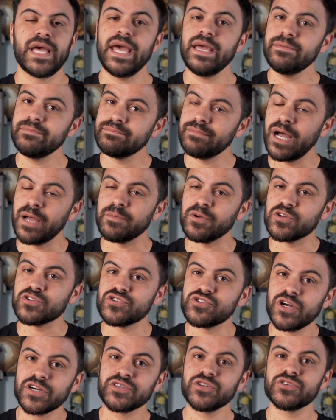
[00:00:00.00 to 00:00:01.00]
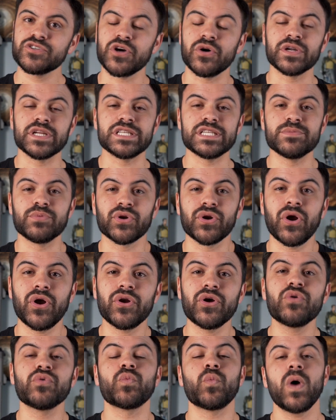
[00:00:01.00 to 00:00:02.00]
Hey, I'm your instructor, Tony
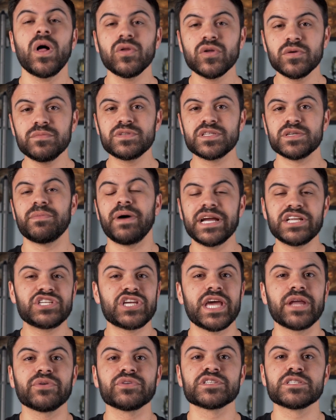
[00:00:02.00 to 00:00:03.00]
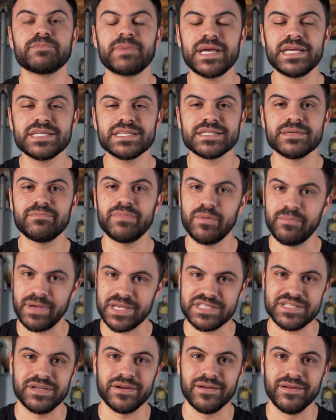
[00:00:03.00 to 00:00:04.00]
DiBernardo, and welcome to my channel, Space But
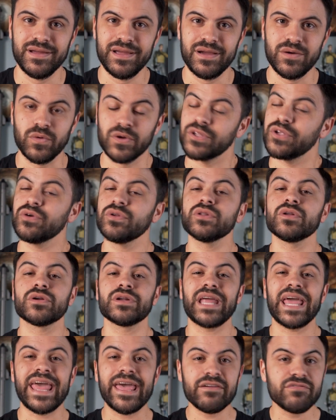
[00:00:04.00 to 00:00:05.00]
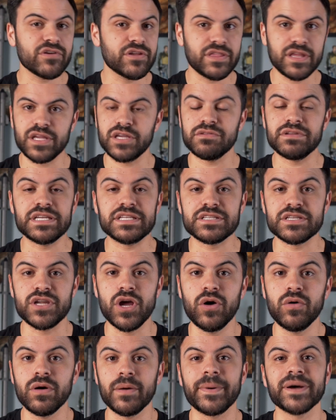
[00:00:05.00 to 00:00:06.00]
Messier, where you'll learn everything you need to
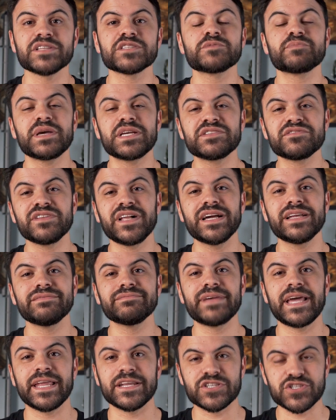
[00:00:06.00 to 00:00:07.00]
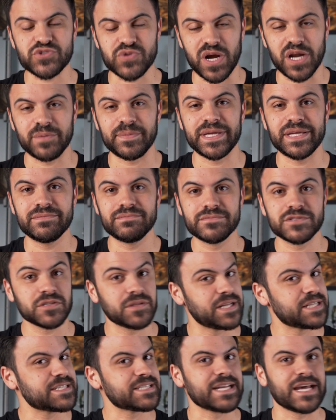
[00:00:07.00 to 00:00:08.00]
know about spaceflight and astronomy
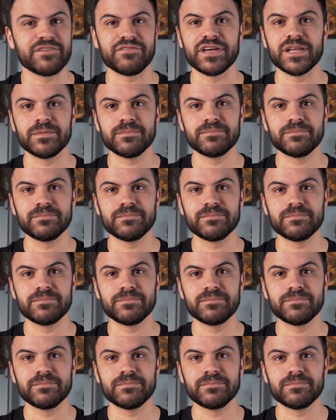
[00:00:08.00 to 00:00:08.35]
let's dive in.